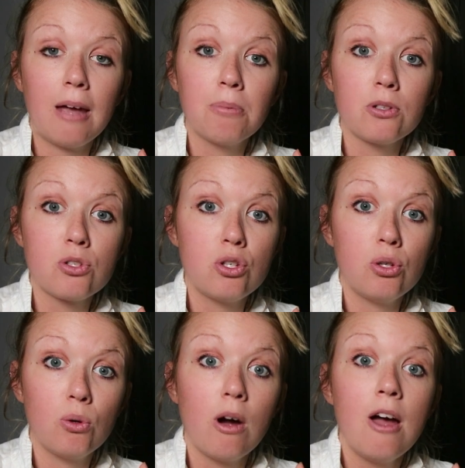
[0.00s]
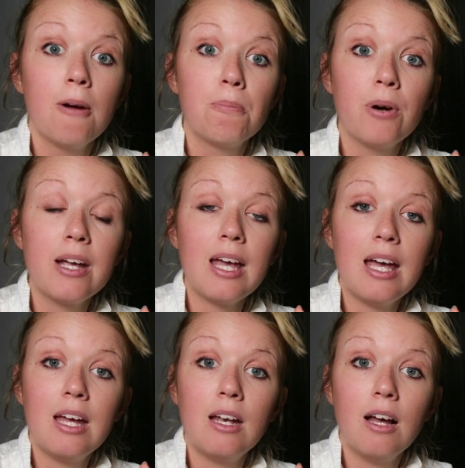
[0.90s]
able to
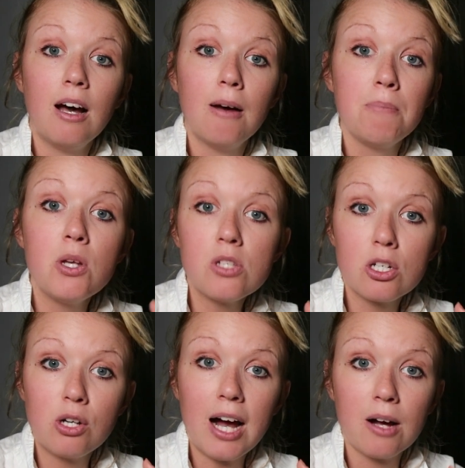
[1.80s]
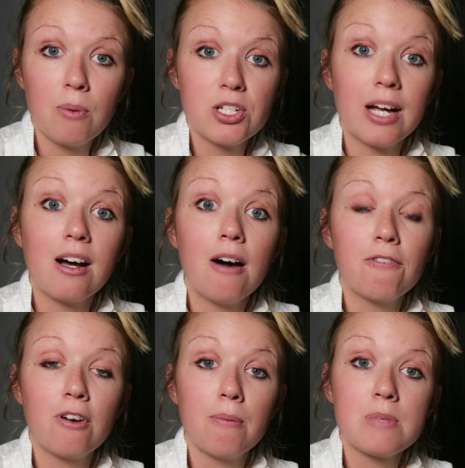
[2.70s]
bring in a music track, which I
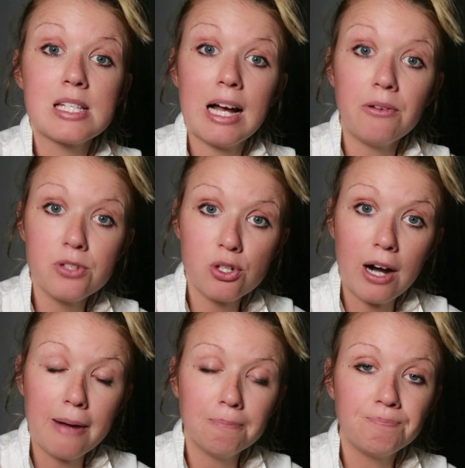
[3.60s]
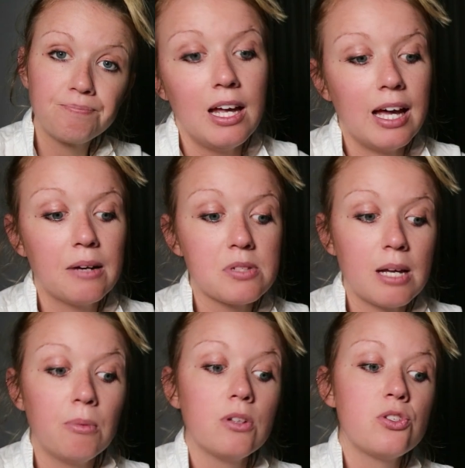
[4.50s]
got from Soundstripe, and I was
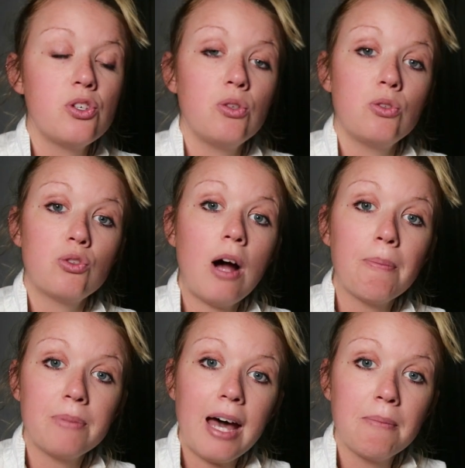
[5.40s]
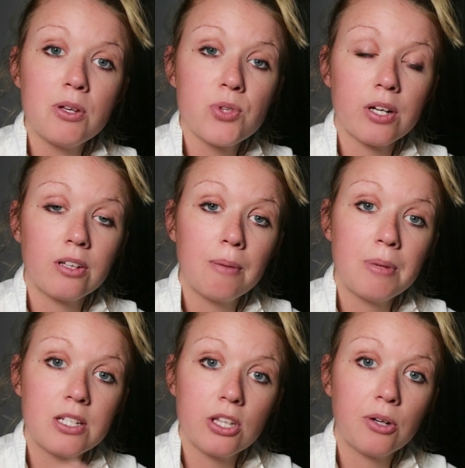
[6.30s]
able to drop that music
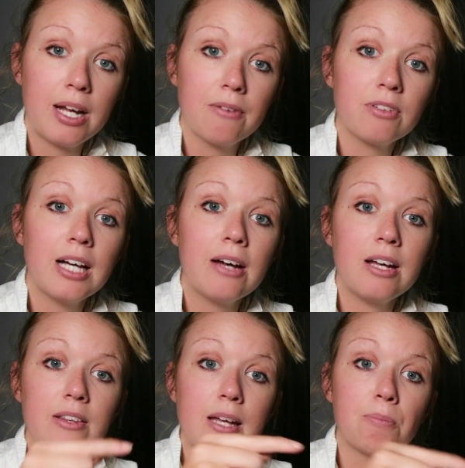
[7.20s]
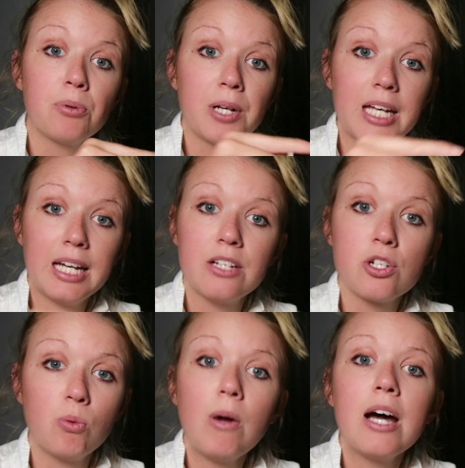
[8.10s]
clip into the Creative Cloud and then bring it
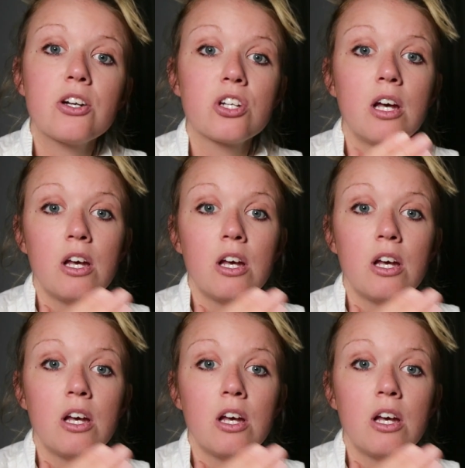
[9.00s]
into Rush